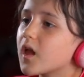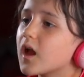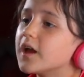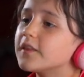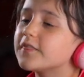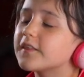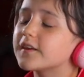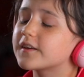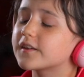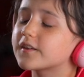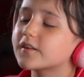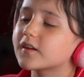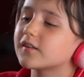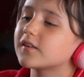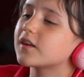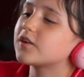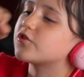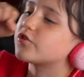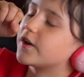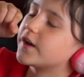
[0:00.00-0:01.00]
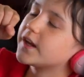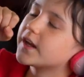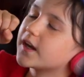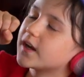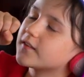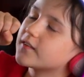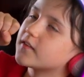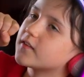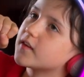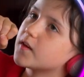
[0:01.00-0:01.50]
I think it's because I drank it
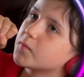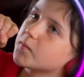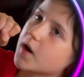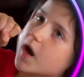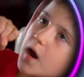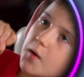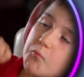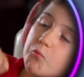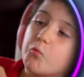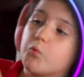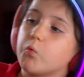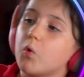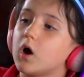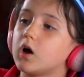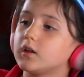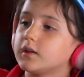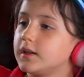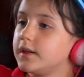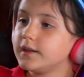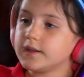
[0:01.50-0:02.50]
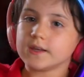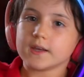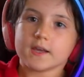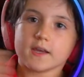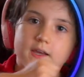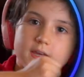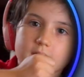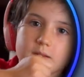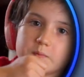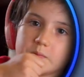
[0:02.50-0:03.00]
at the same time while he
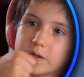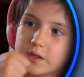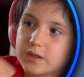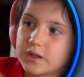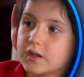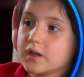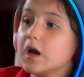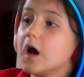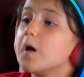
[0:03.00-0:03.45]
hit me.